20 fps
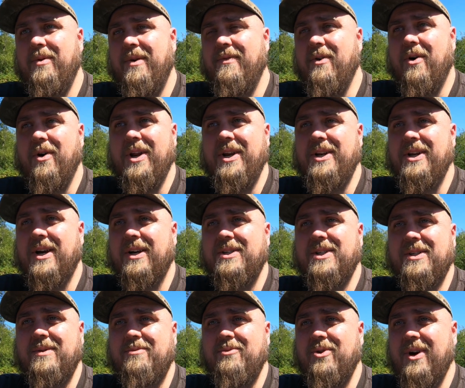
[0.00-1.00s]
We've already dug
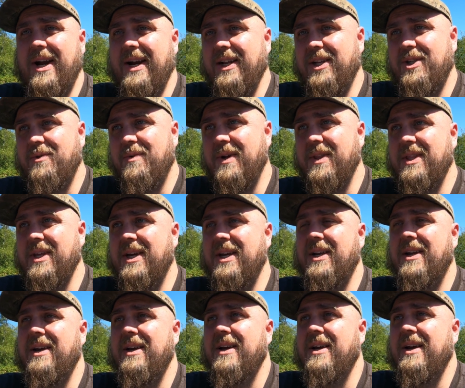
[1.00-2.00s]
some drainage with it.
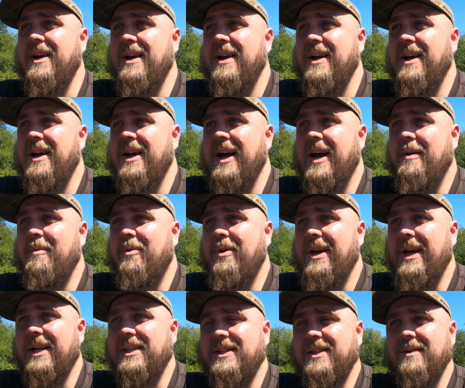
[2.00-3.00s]
We
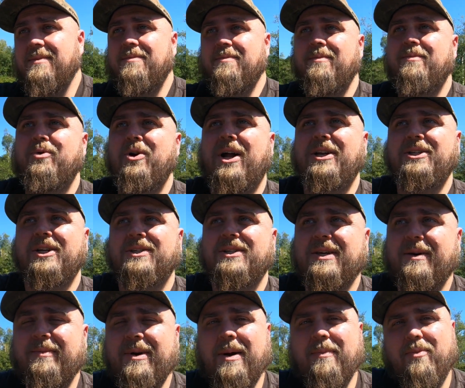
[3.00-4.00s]
got some projects
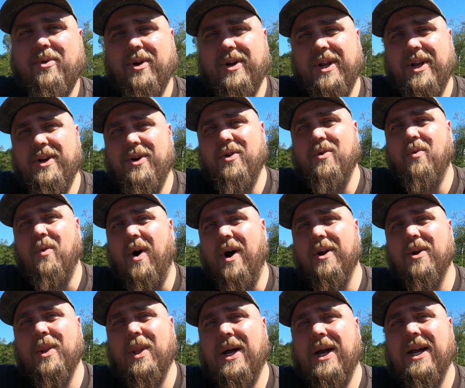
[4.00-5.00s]
coming up, putting in new
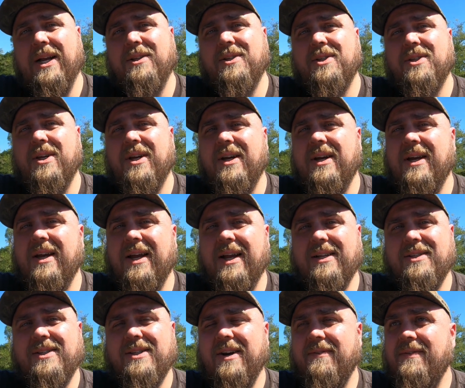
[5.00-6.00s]
water lines
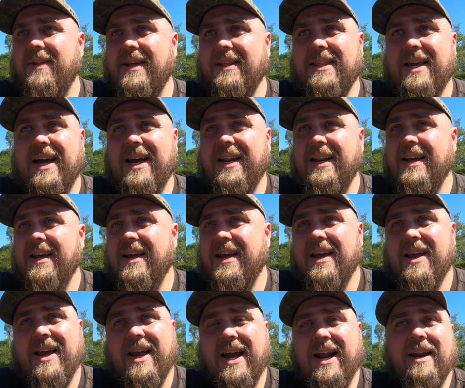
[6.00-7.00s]
and stuff like that.
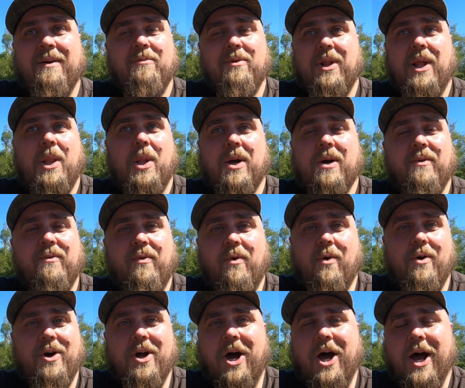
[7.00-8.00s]
And I'm really looking
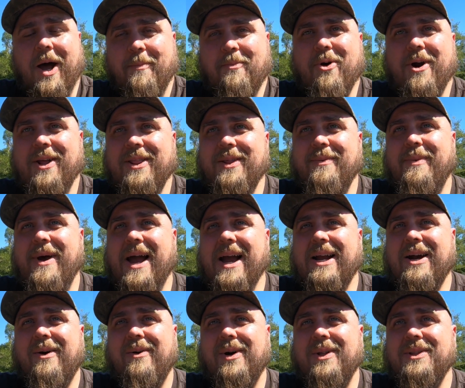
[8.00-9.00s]
forward to operating the
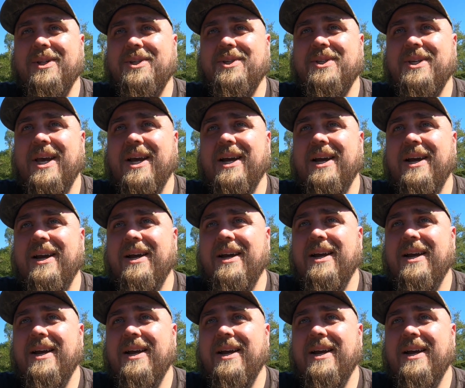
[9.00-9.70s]
backhoe on this thing.